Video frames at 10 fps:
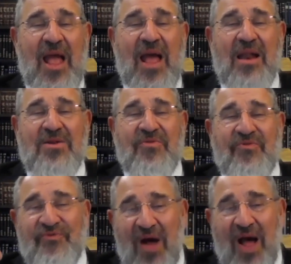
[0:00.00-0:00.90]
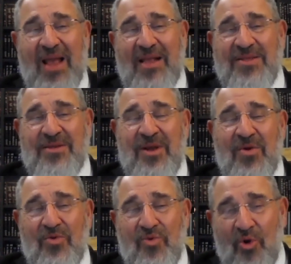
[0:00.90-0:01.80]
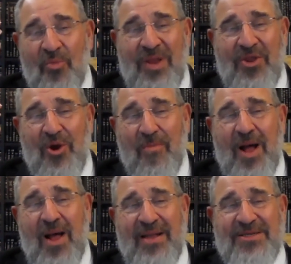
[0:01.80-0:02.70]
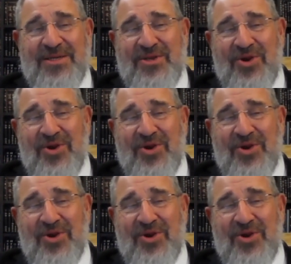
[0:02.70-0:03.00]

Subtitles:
And to find room in your mind and in